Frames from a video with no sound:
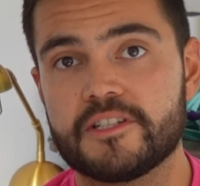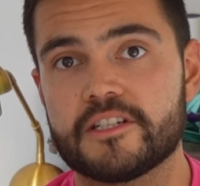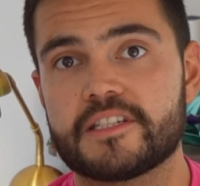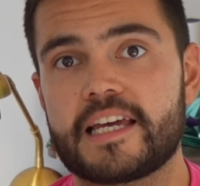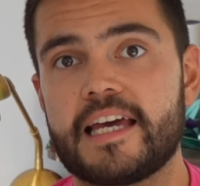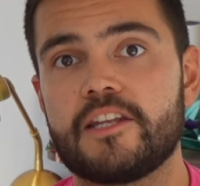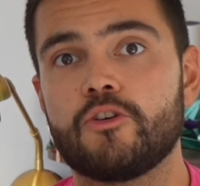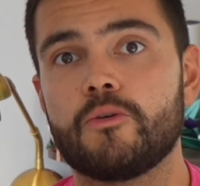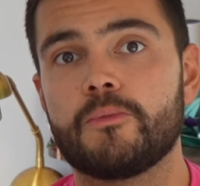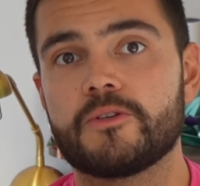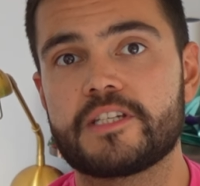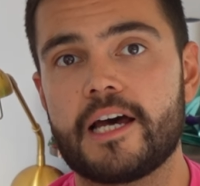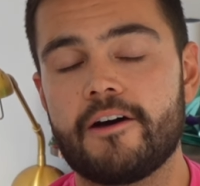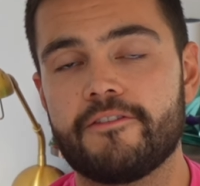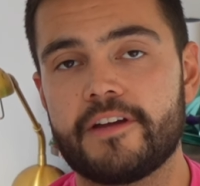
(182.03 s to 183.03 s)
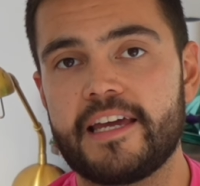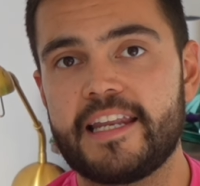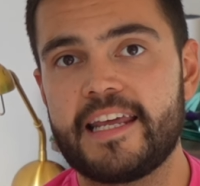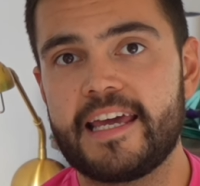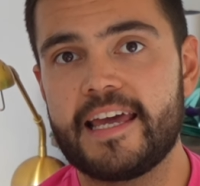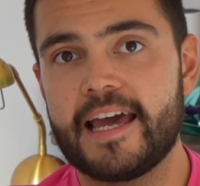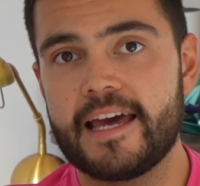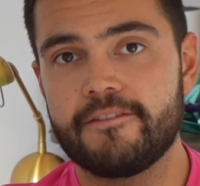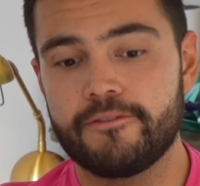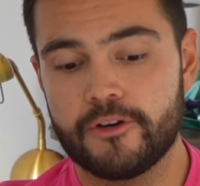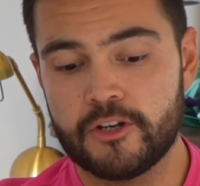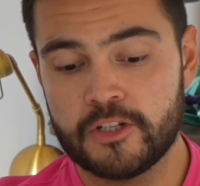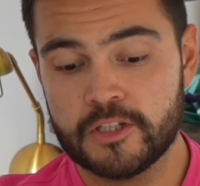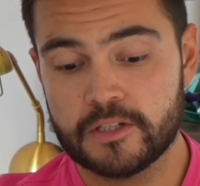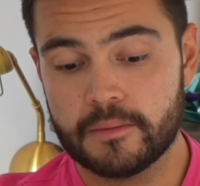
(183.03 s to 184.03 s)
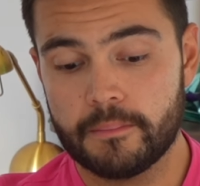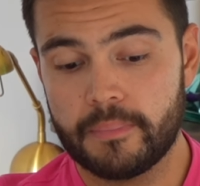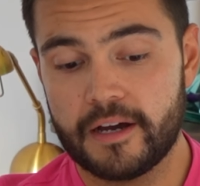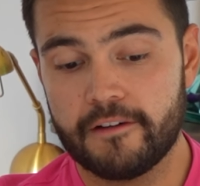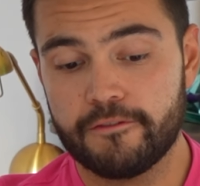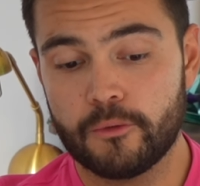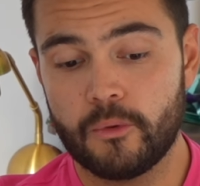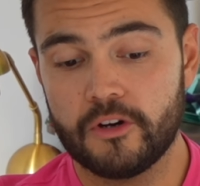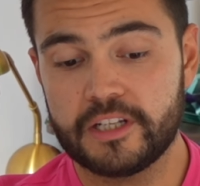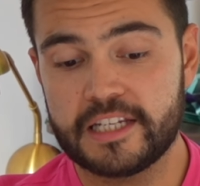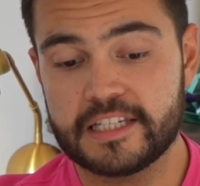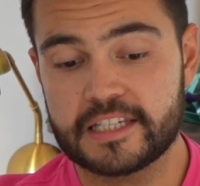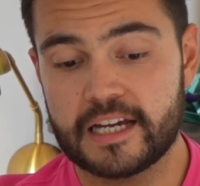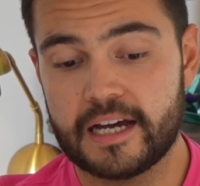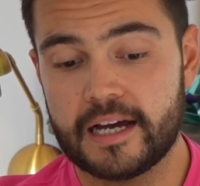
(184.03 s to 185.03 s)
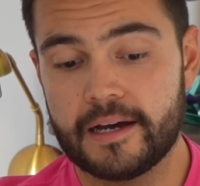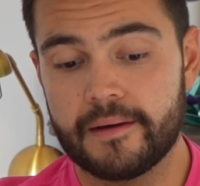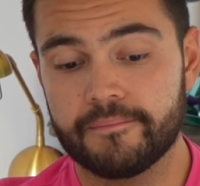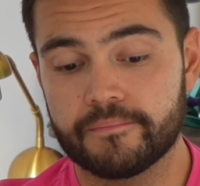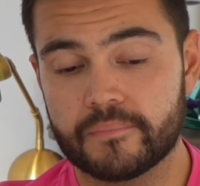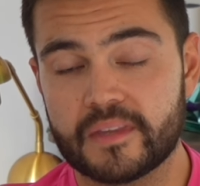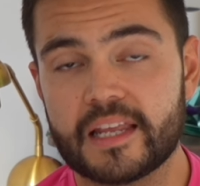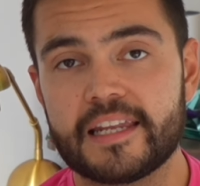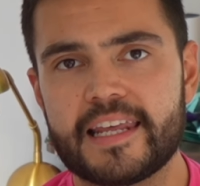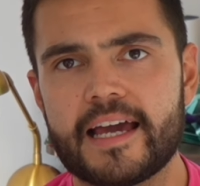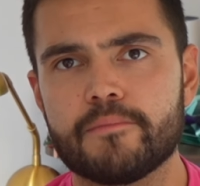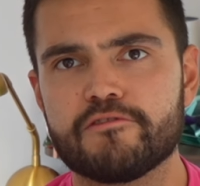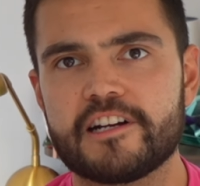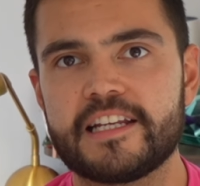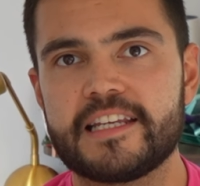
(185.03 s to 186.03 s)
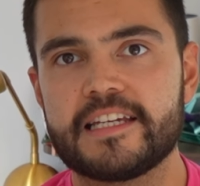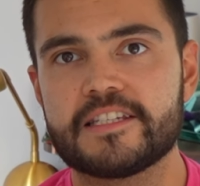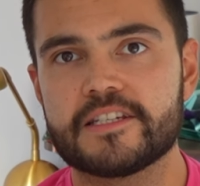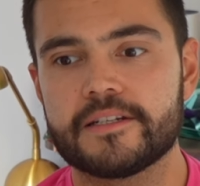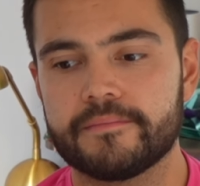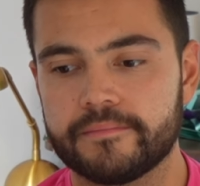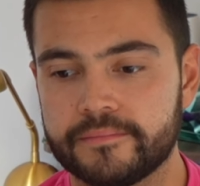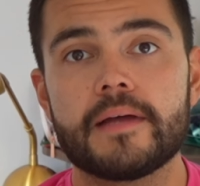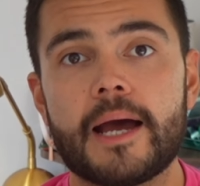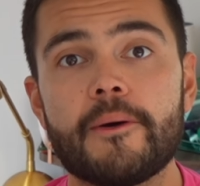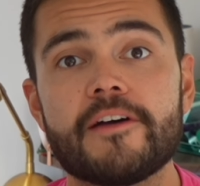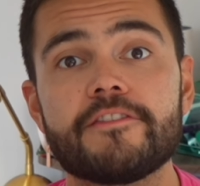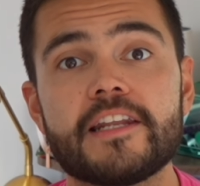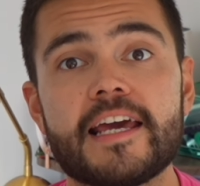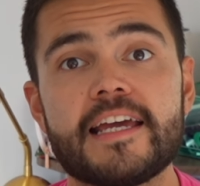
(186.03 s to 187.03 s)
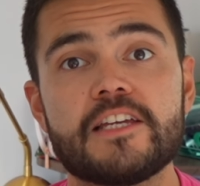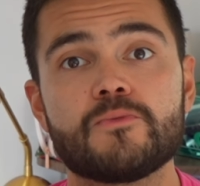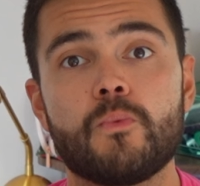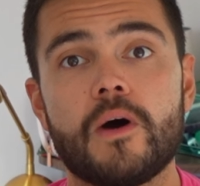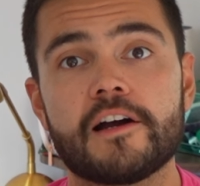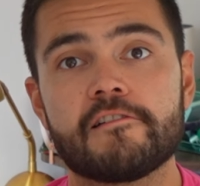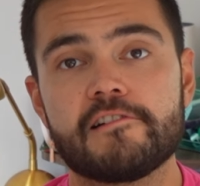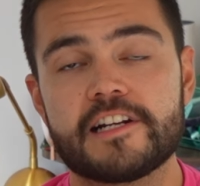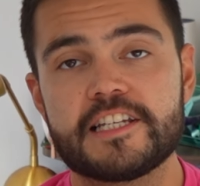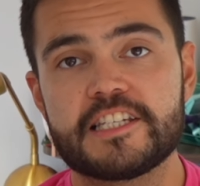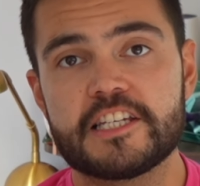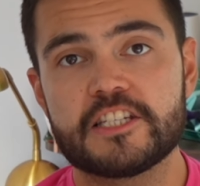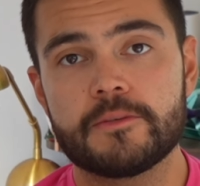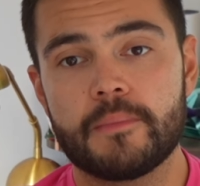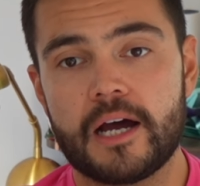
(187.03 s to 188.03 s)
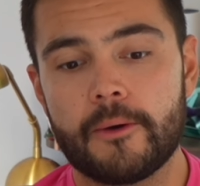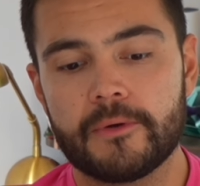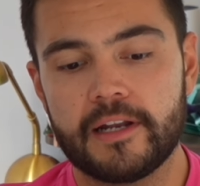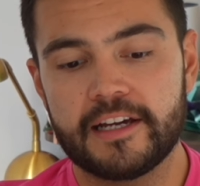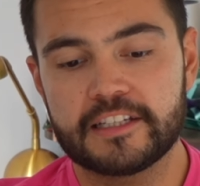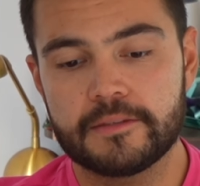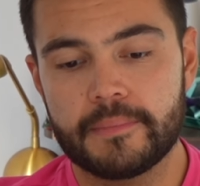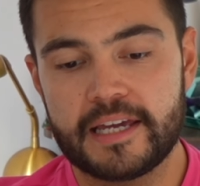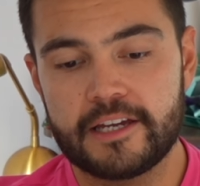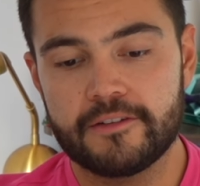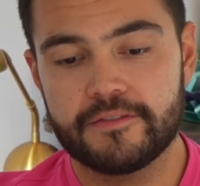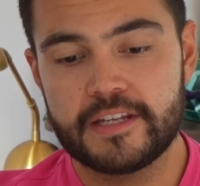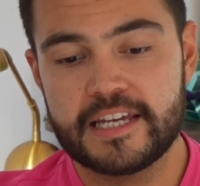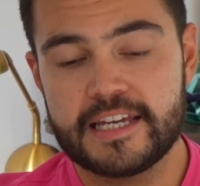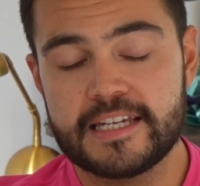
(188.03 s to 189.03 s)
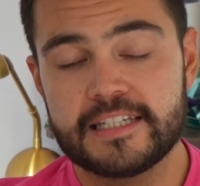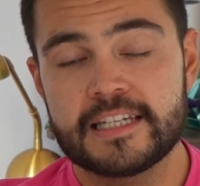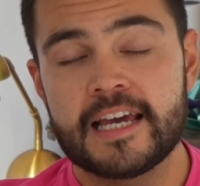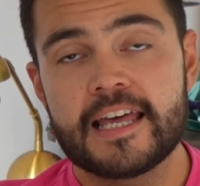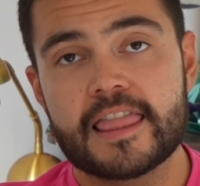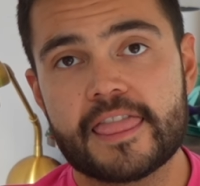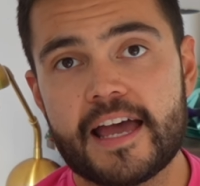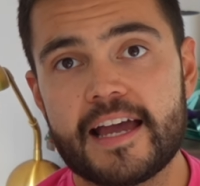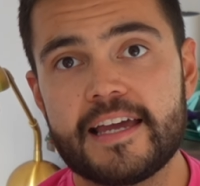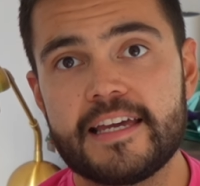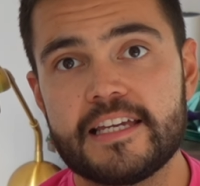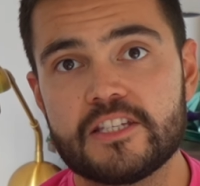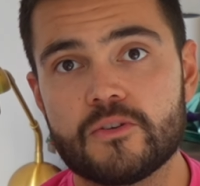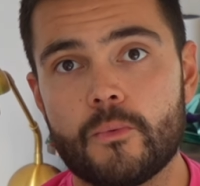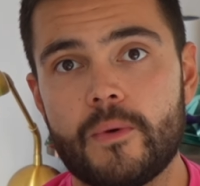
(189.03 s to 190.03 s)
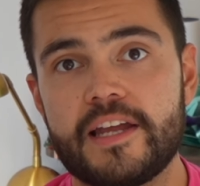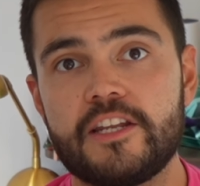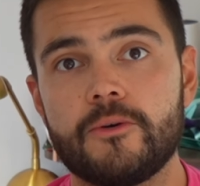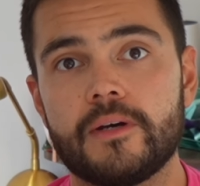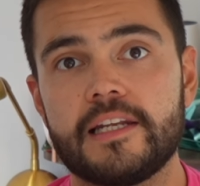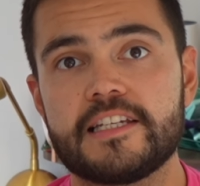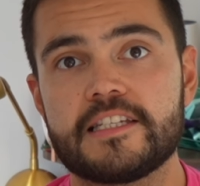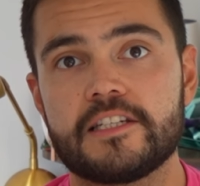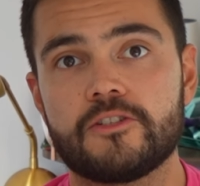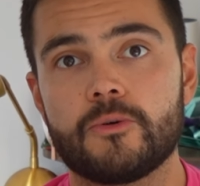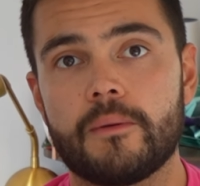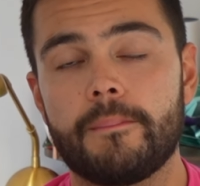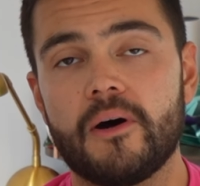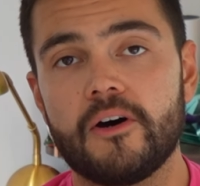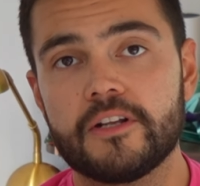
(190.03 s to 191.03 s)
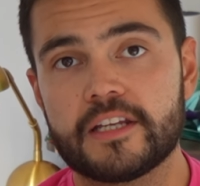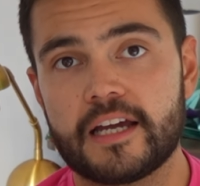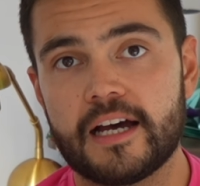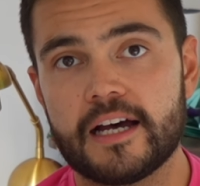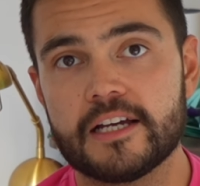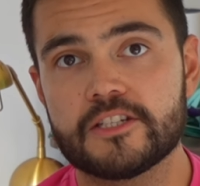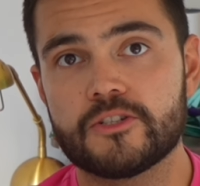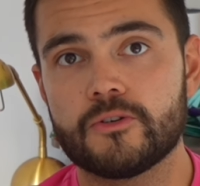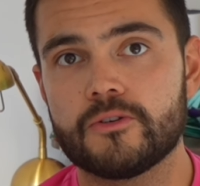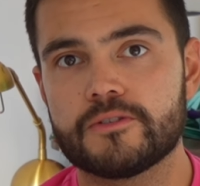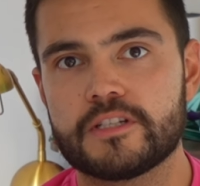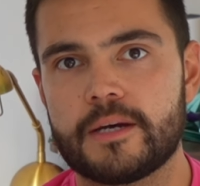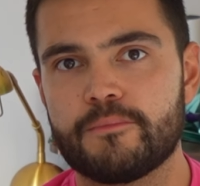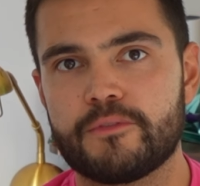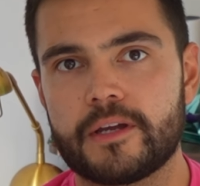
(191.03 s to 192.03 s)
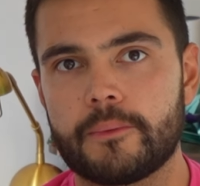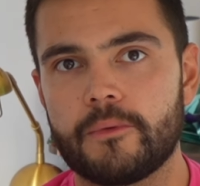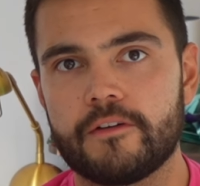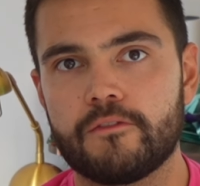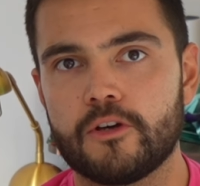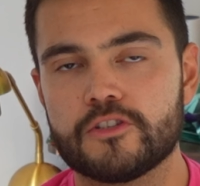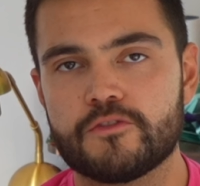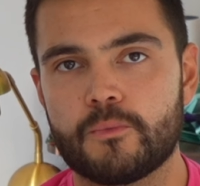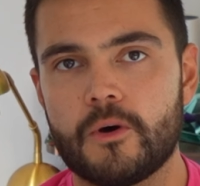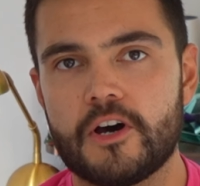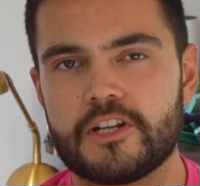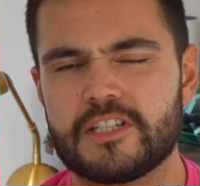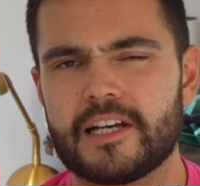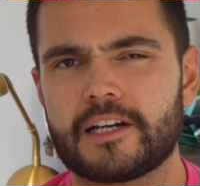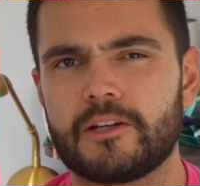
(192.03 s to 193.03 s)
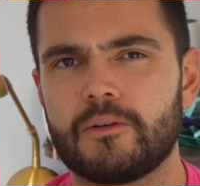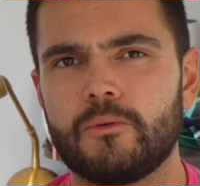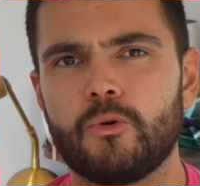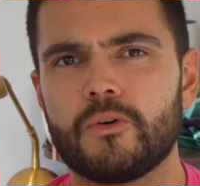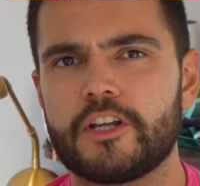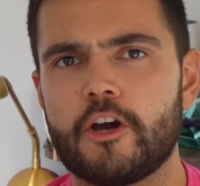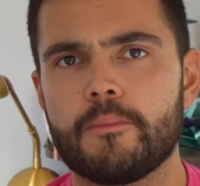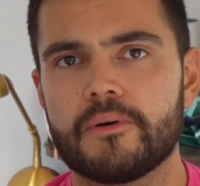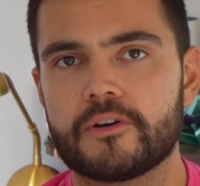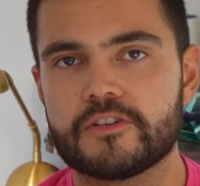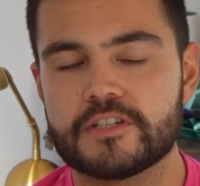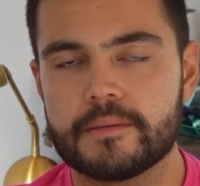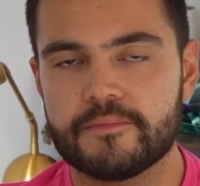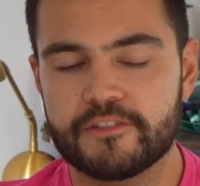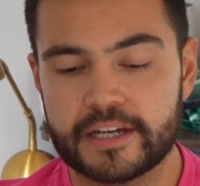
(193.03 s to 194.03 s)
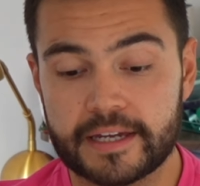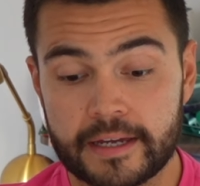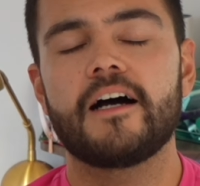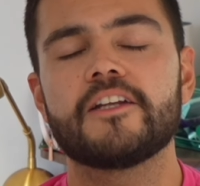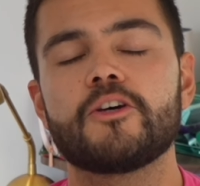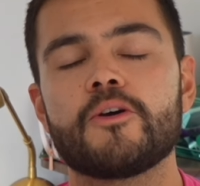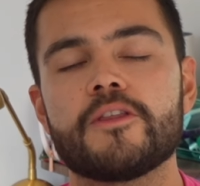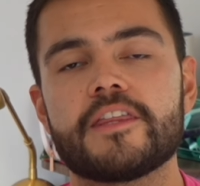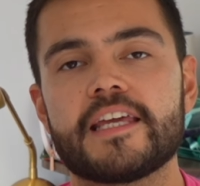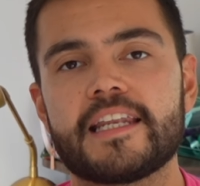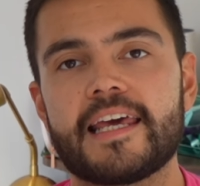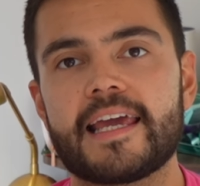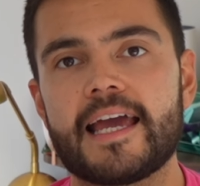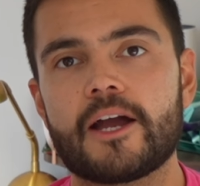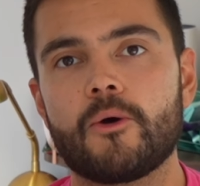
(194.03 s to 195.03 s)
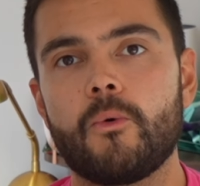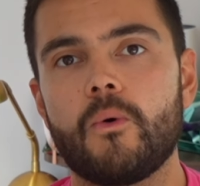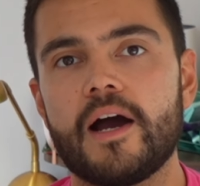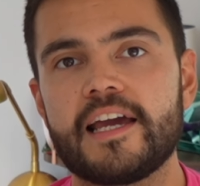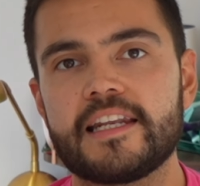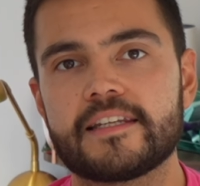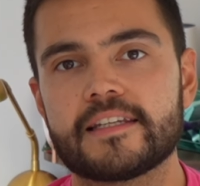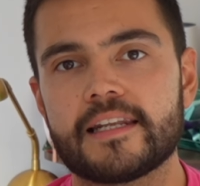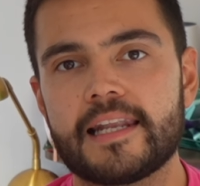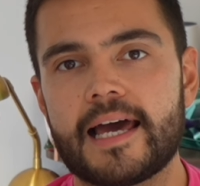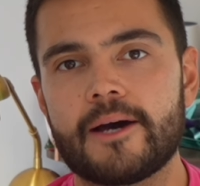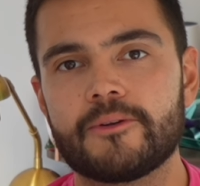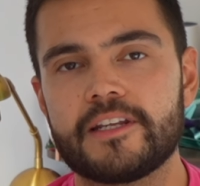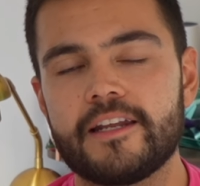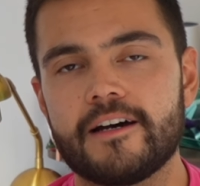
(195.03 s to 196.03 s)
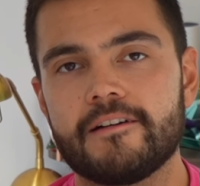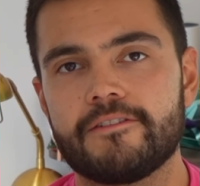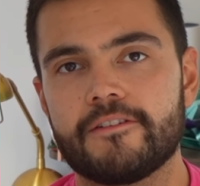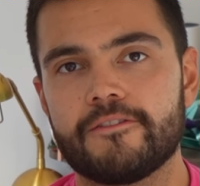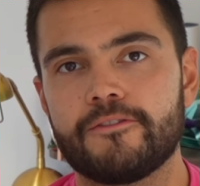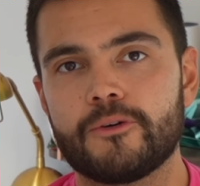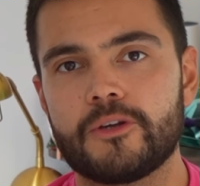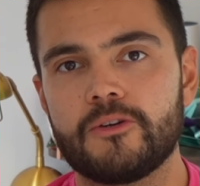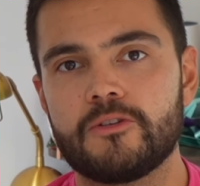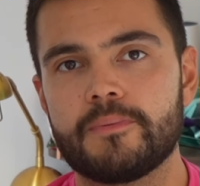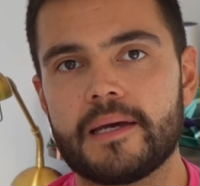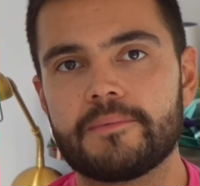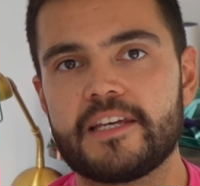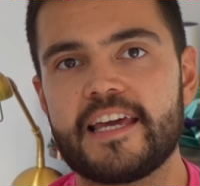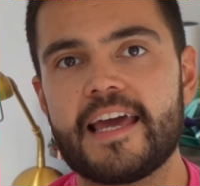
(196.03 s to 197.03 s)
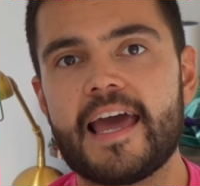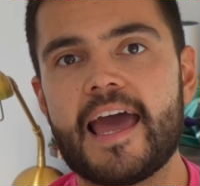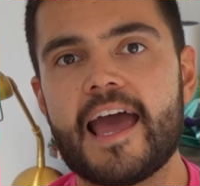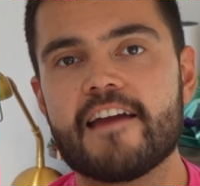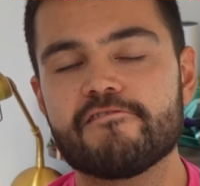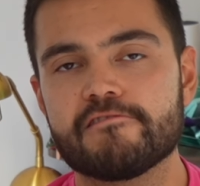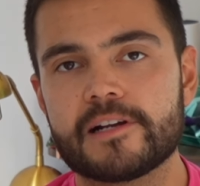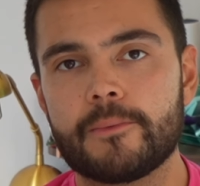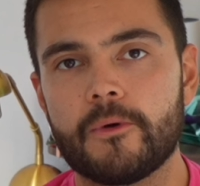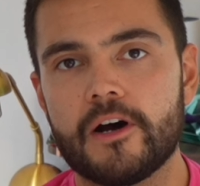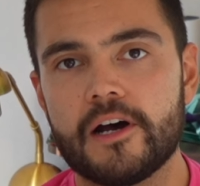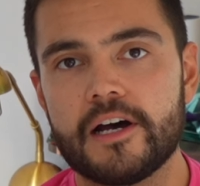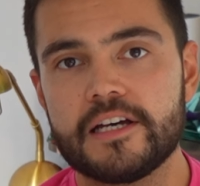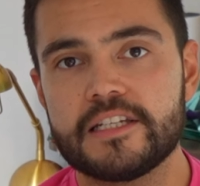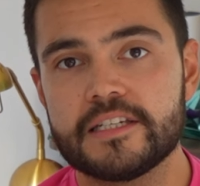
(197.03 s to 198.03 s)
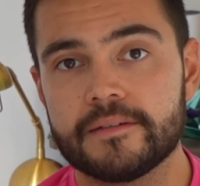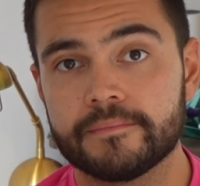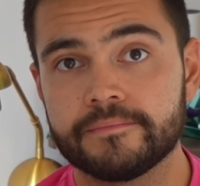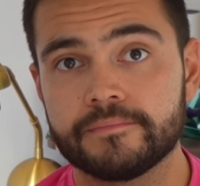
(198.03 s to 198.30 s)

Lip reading: just get a normal set of in-ear headphones. But for what these are, they are pretty decent. However, there is one criticism I would like to make of these. That is when you are listening to a podcast or something with lots of words like an audiobook or something, I don't think they get quite loud enough for you to be able to hear every word.